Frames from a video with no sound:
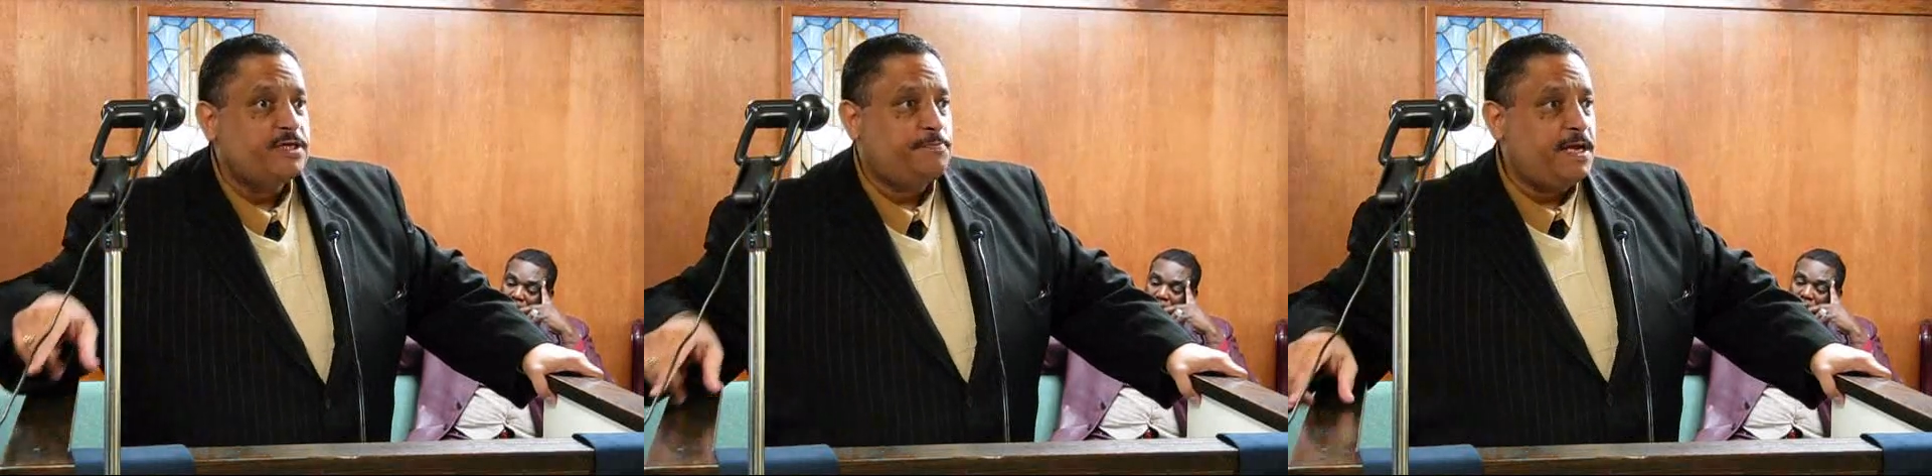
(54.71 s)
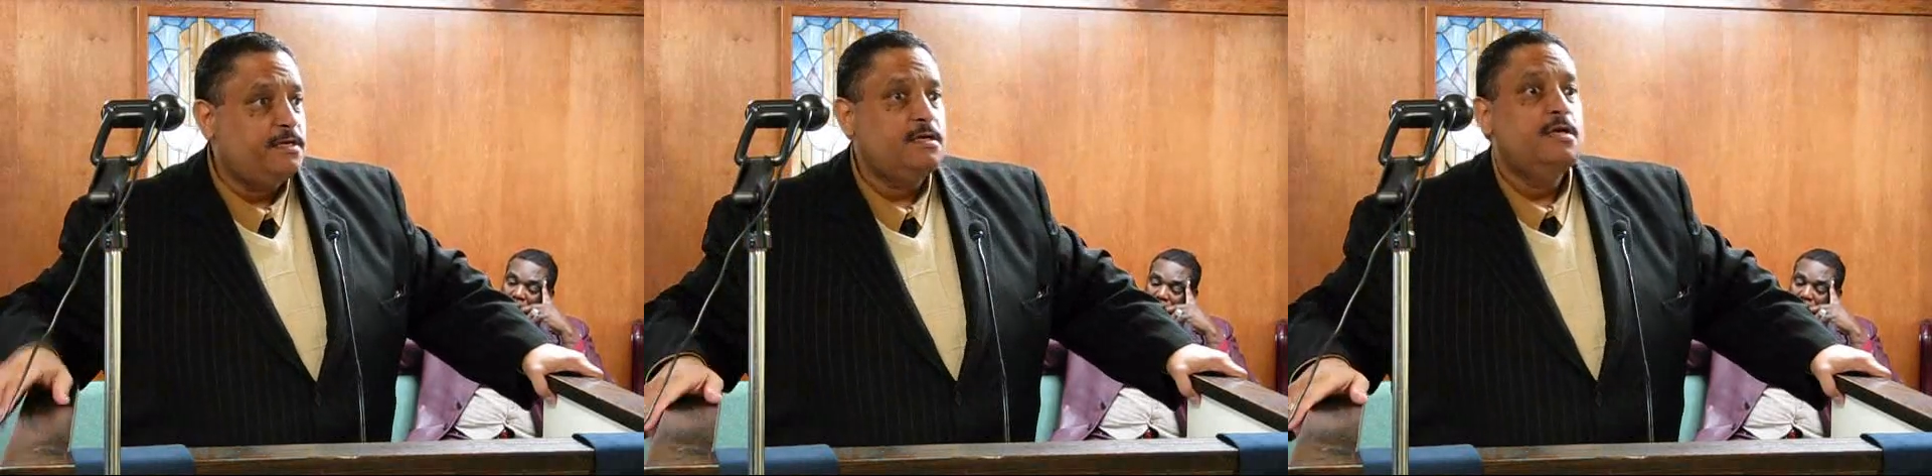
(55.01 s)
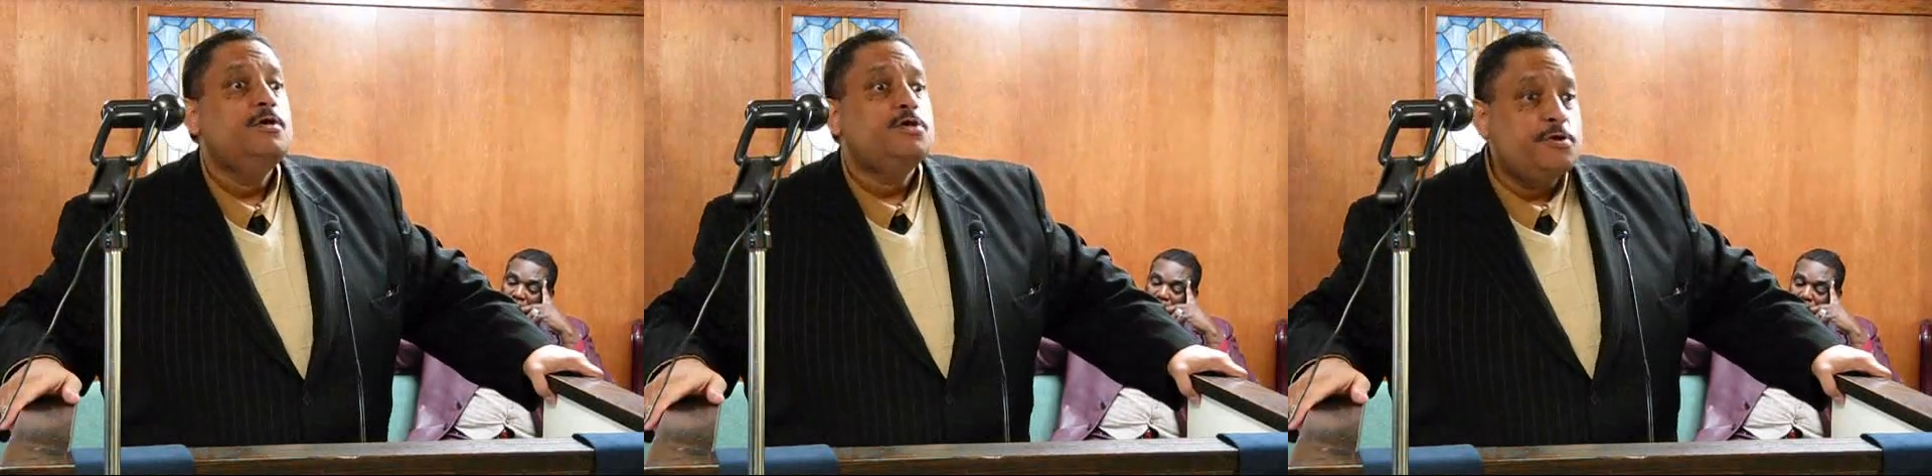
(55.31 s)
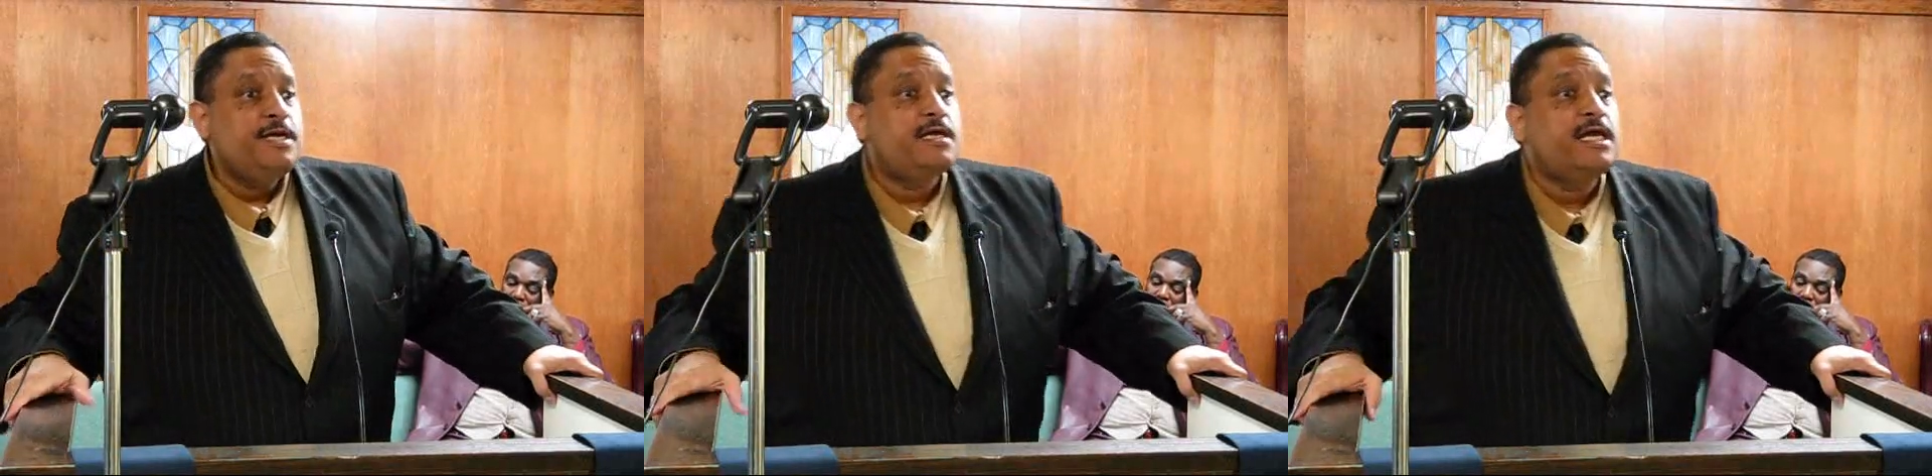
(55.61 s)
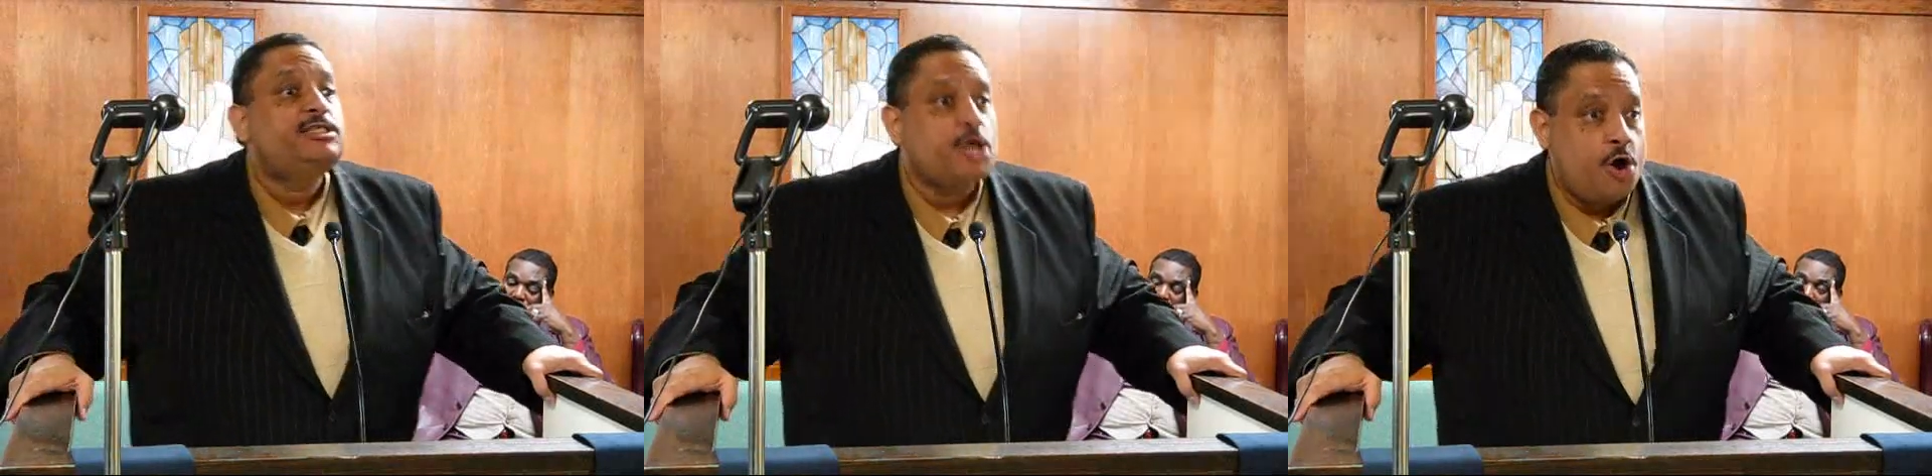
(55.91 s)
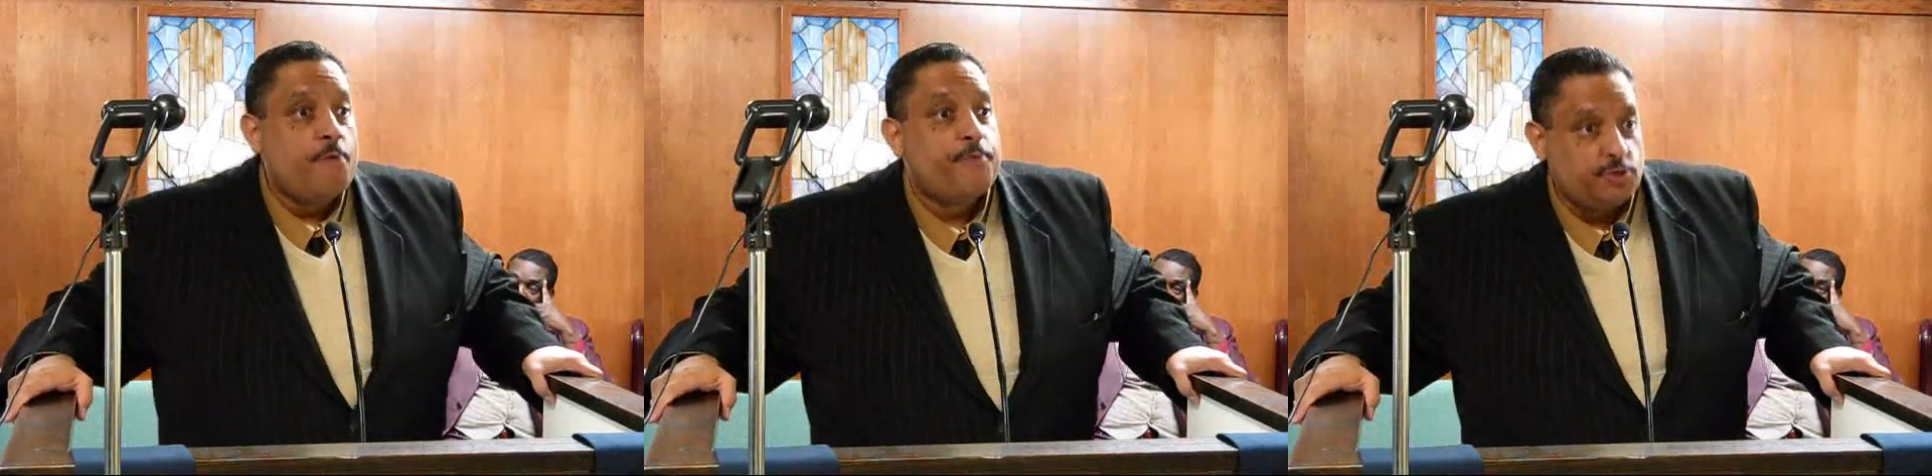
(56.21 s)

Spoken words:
which means you need to get your own